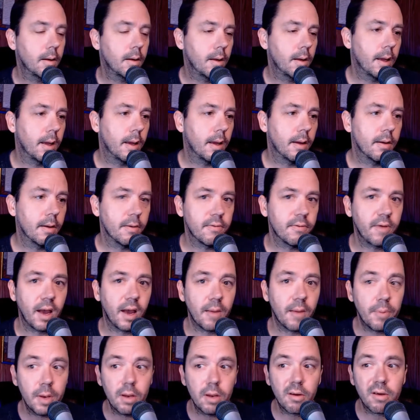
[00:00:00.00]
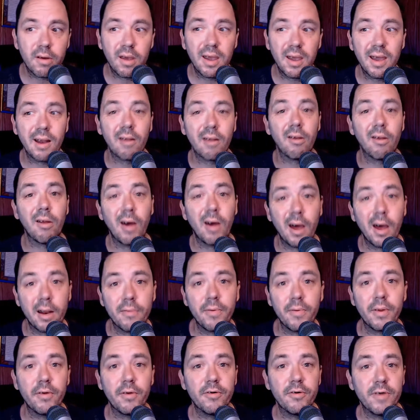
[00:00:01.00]
is I've been looking at a lot of
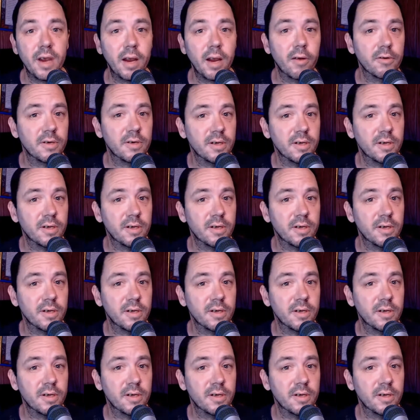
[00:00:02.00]
other channels,